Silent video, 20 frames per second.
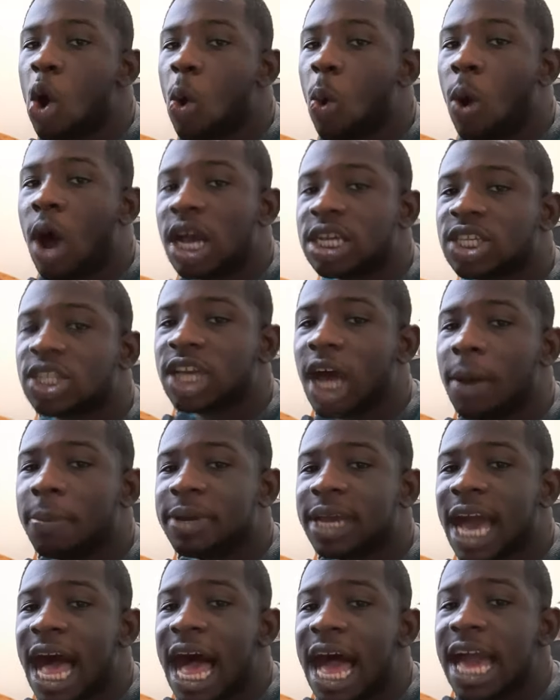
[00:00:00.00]
What's
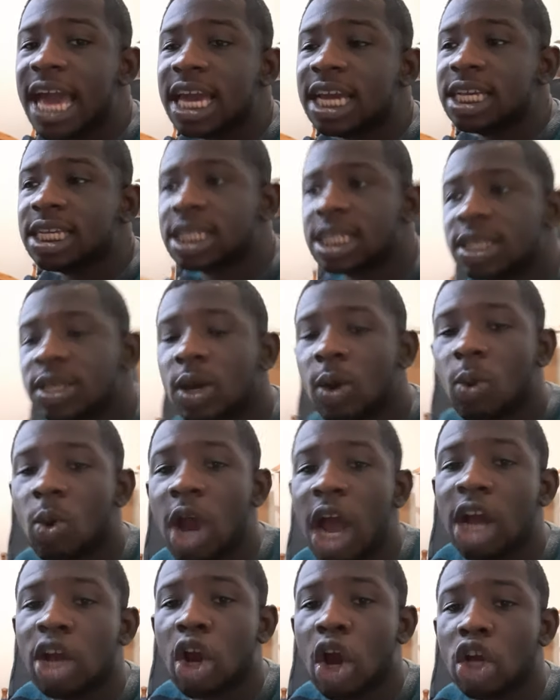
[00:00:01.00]
up, guys?
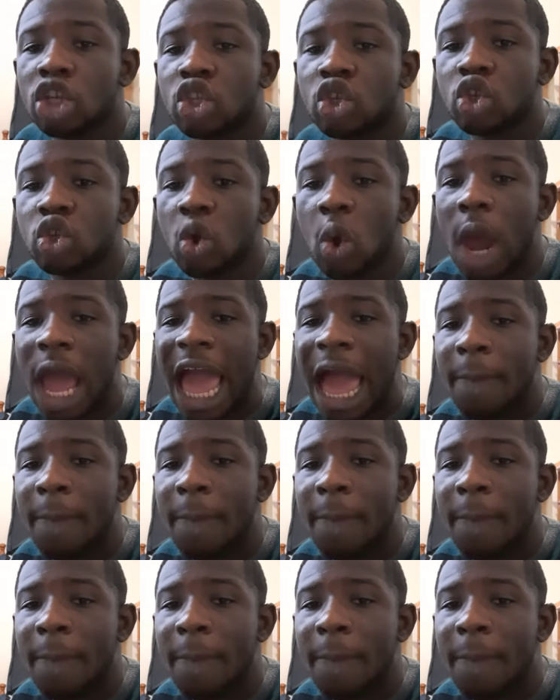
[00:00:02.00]
We are going to do